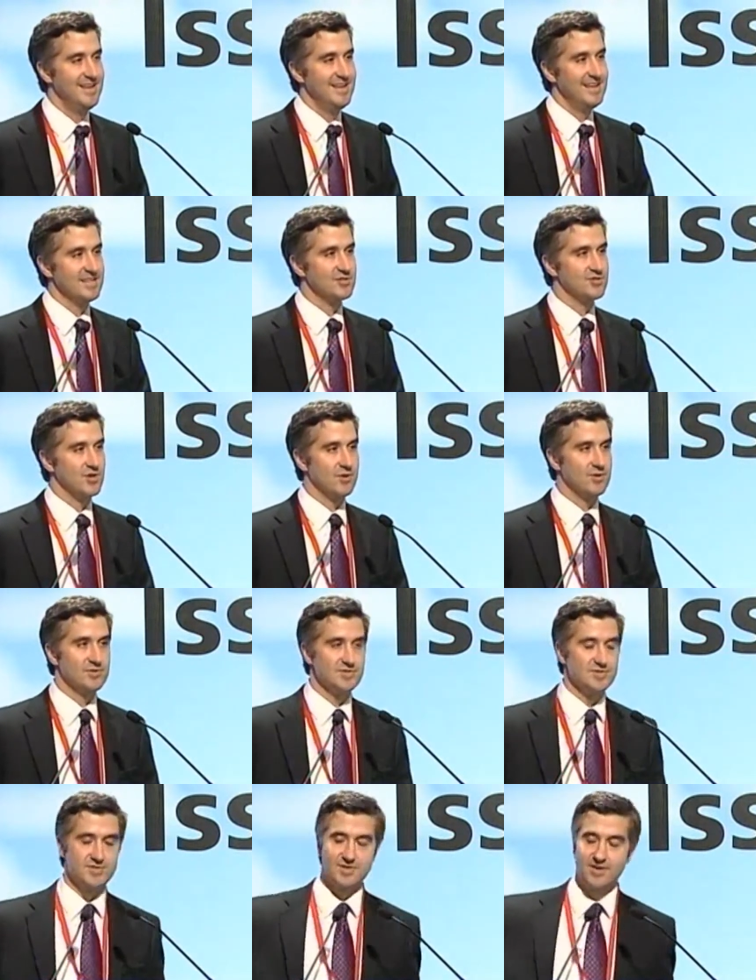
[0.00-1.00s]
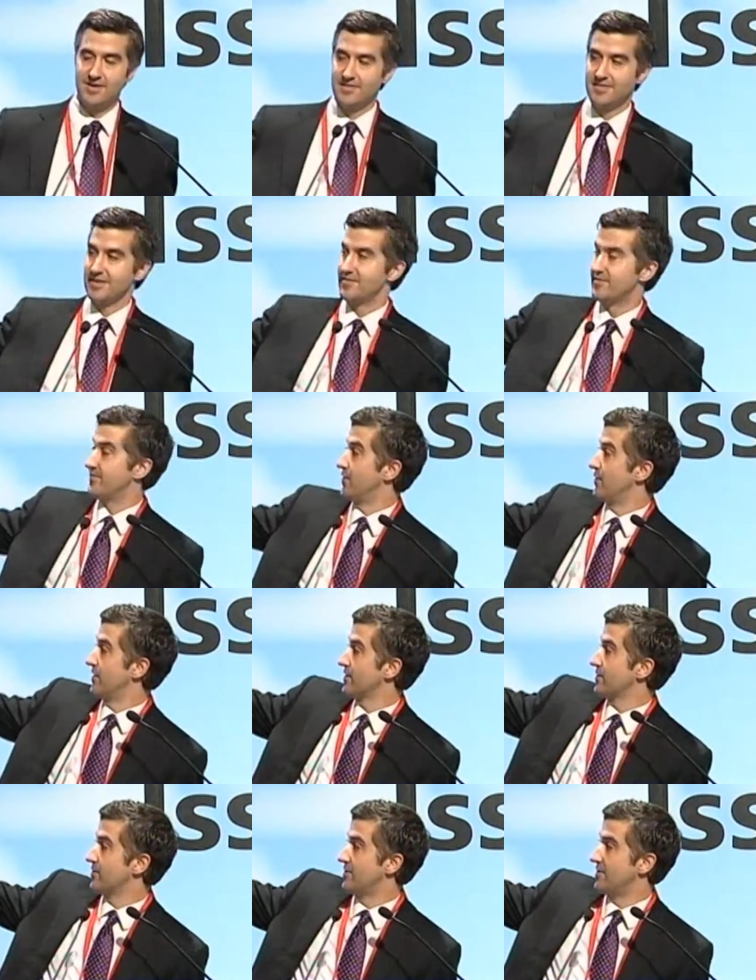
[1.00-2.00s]
It shows on the
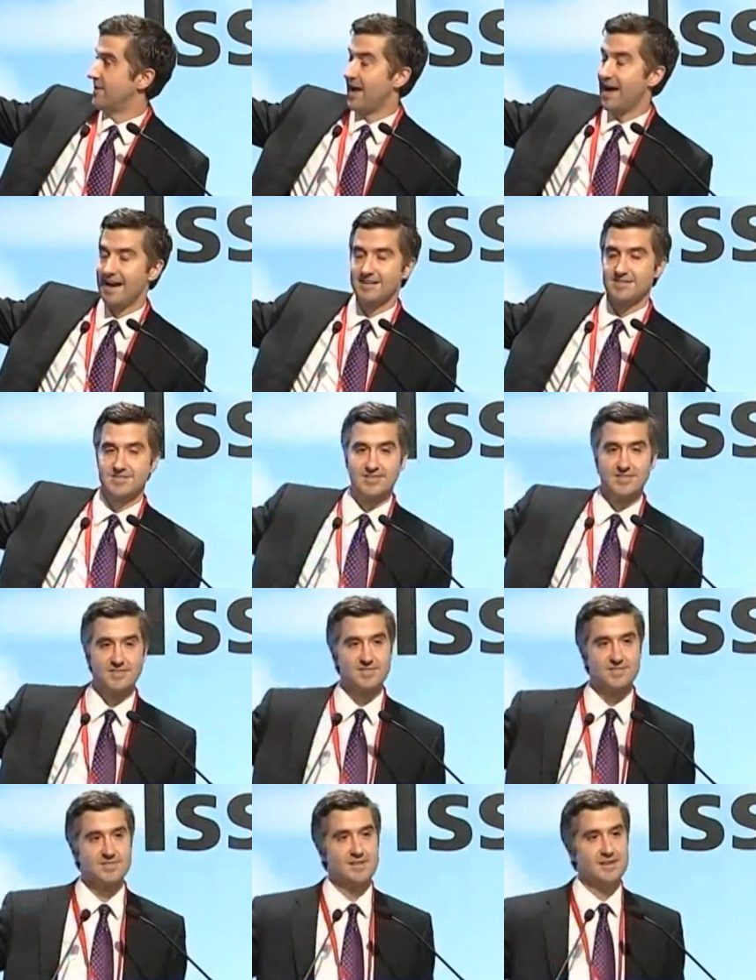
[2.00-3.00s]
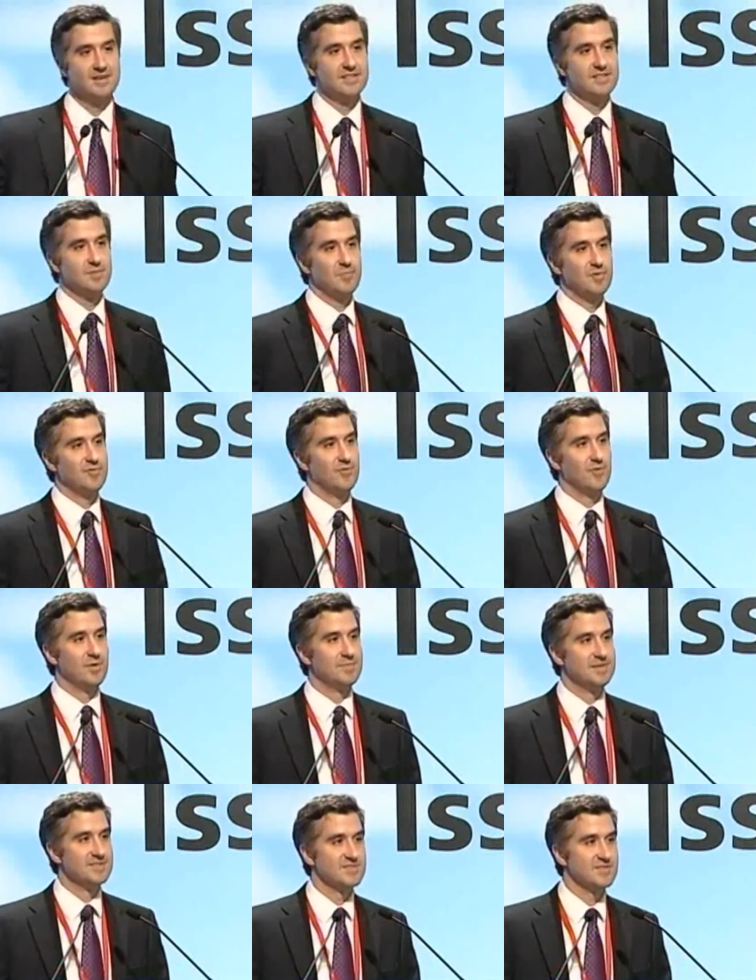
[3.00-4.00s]
vertical axis the
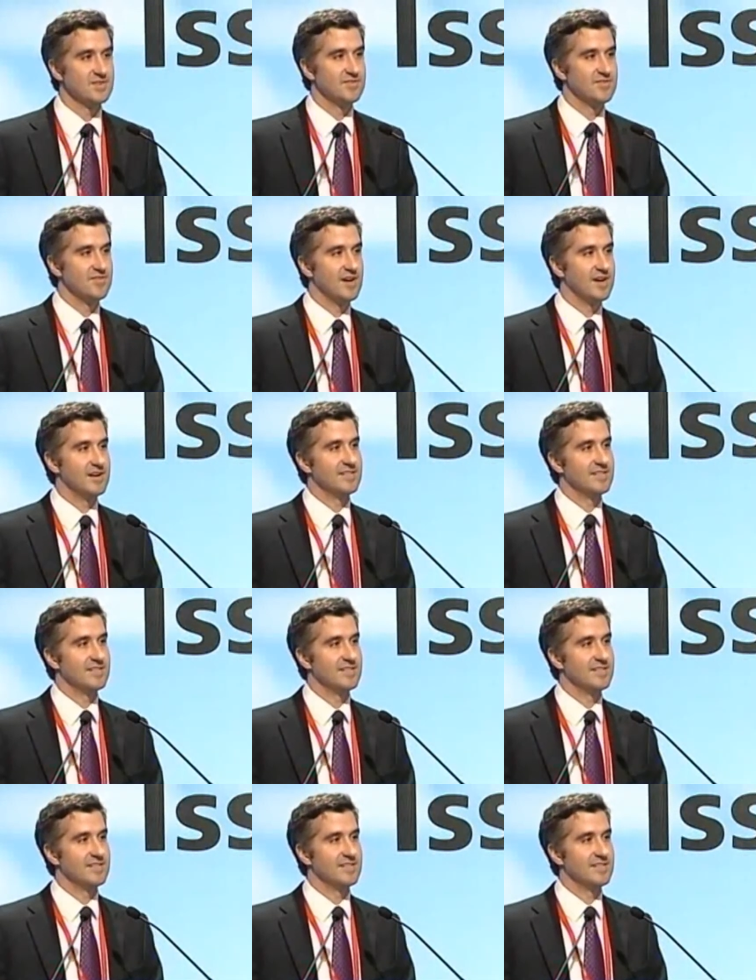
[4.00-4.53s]
performance of uh,